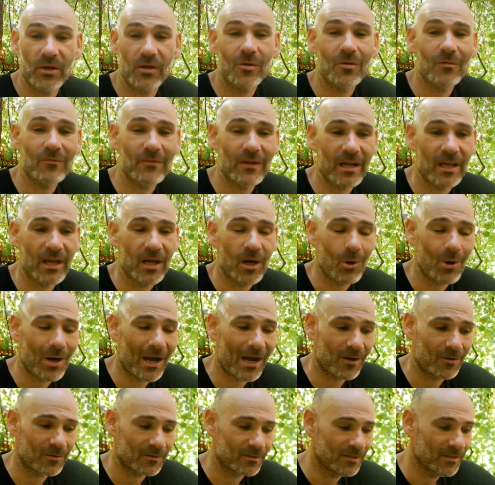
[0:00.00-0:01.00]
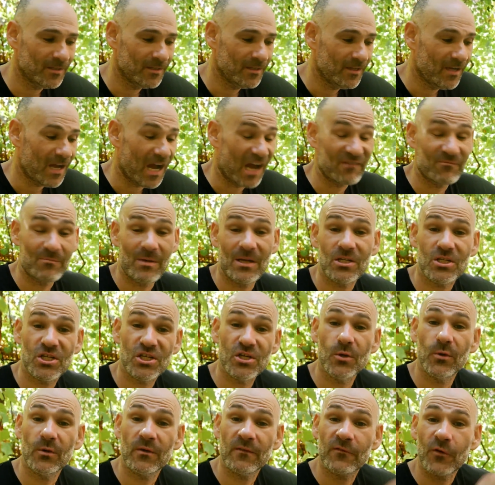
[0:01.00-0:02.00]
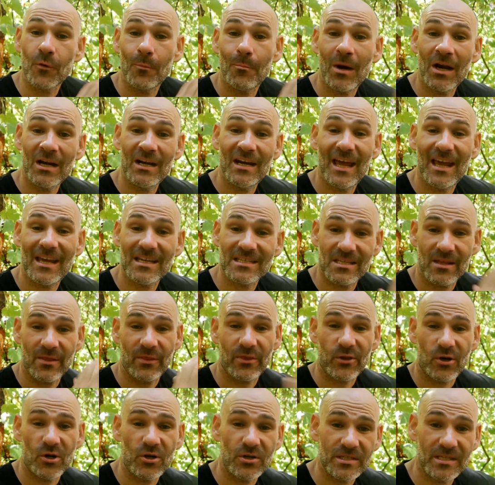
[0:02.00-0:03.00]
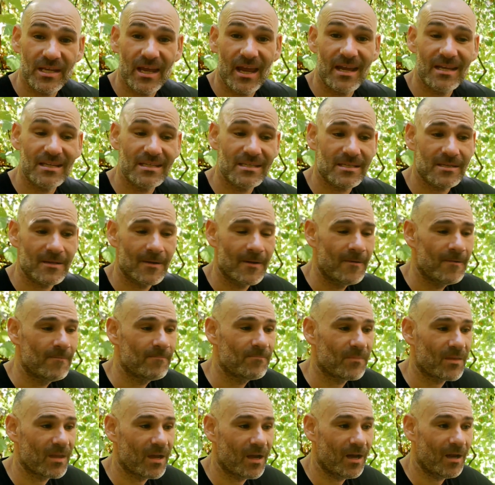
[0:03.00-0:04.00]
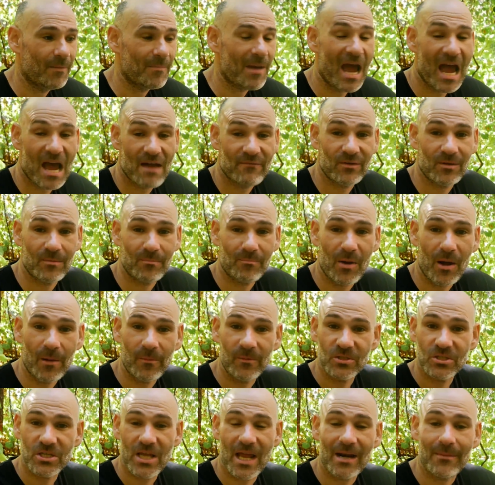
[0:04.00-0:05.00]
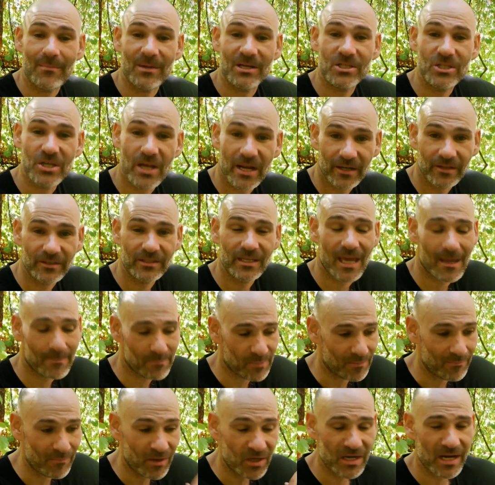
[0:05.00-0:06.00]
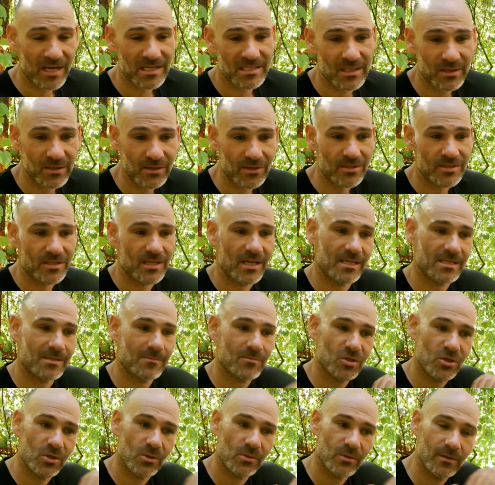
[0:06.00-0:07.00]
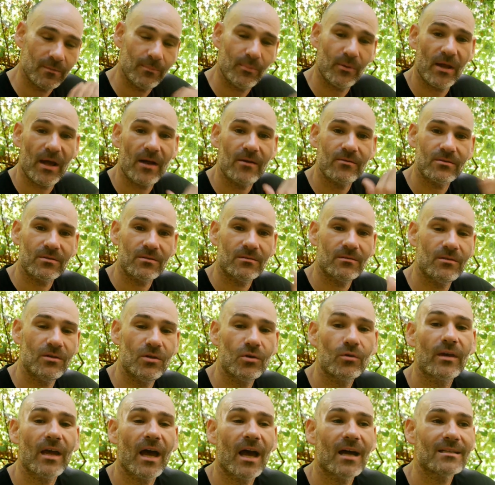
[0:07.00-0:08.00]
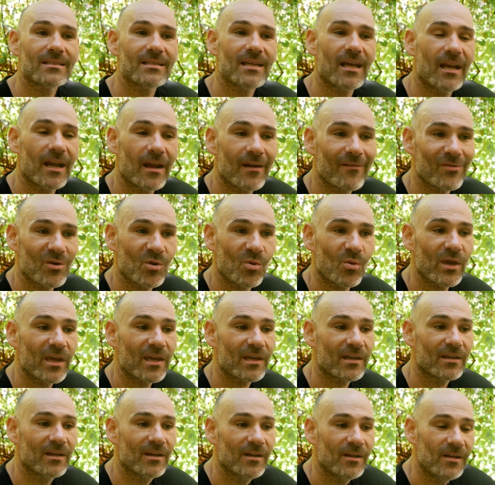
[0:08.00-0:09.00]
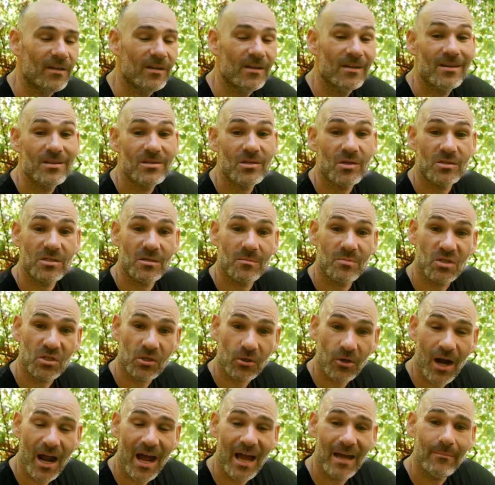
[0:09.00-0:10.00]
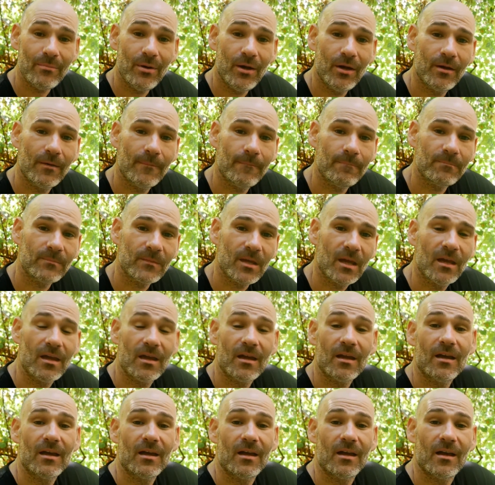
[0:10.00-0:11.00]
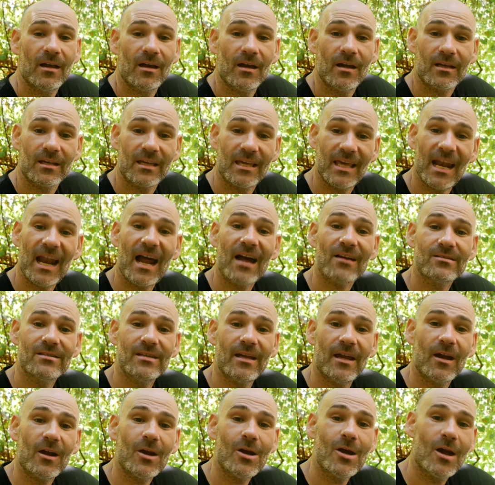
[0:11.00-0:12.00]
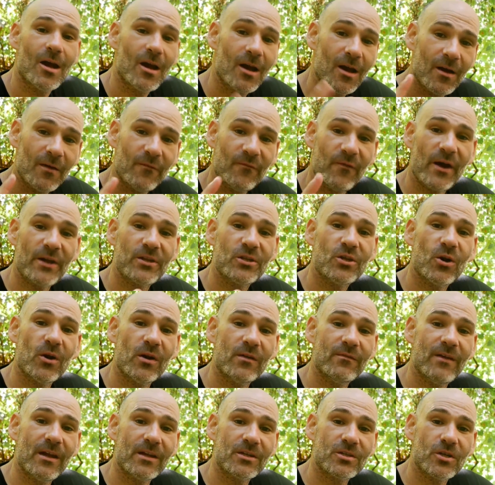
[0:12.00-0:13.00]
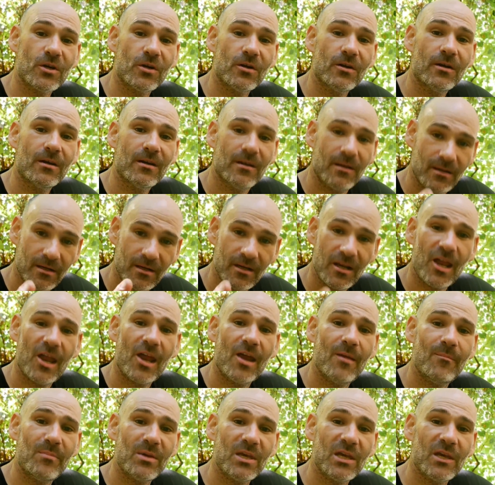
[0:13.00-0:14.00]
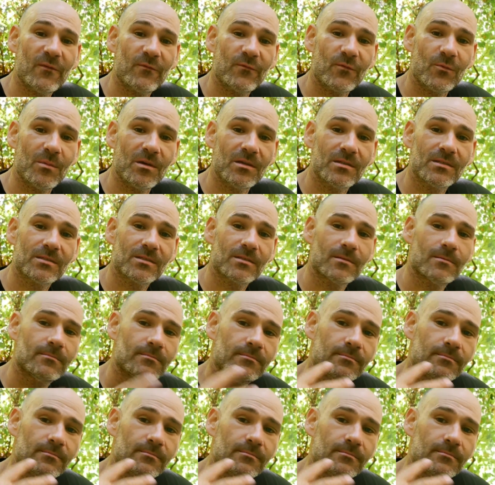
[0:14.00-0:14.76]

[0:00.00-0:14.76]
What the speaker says: a new video out. I've been shooting for Mondays and Thursdays. I haven't published that on my channel yet, but Mondays and Thursdays I'm shooting to put out new content every week. So subscribe, get out there, find your adventure, and be infamous.